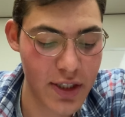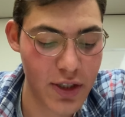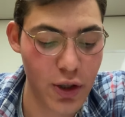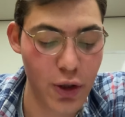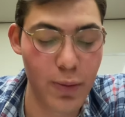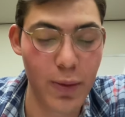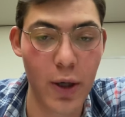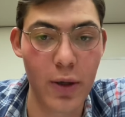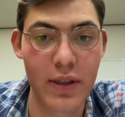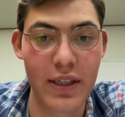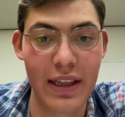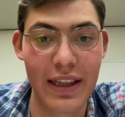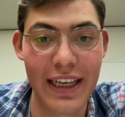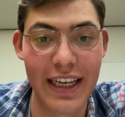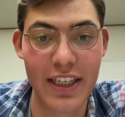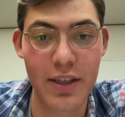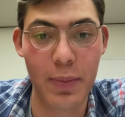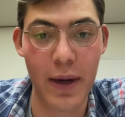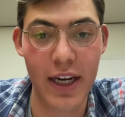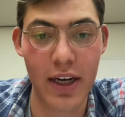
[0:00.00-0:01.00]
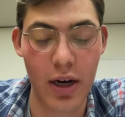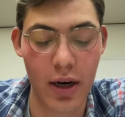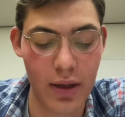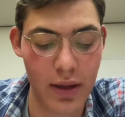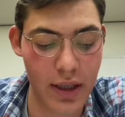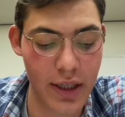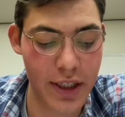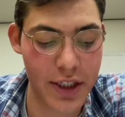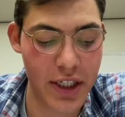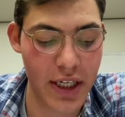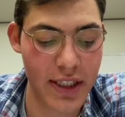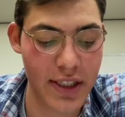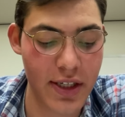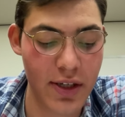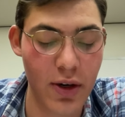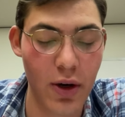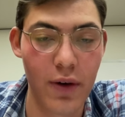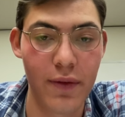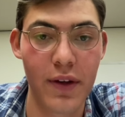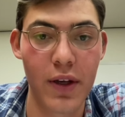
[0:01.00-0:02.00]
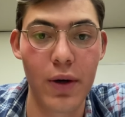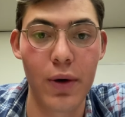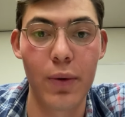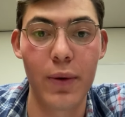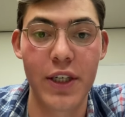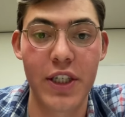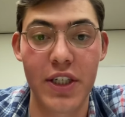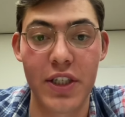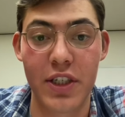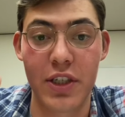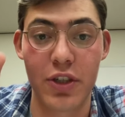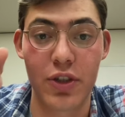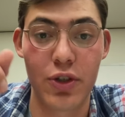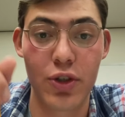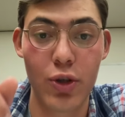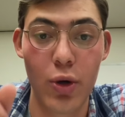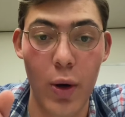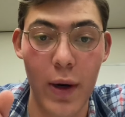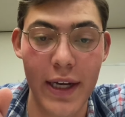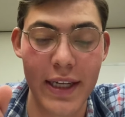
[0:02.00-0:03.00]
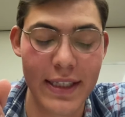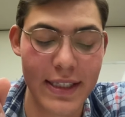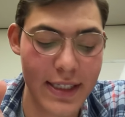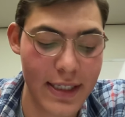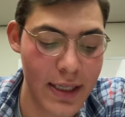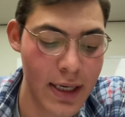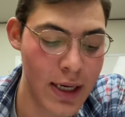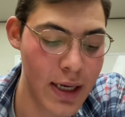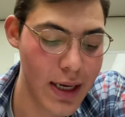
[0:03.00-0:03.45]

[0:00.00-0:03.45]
2 bones linked by cartilage, and synovial, which is your joints.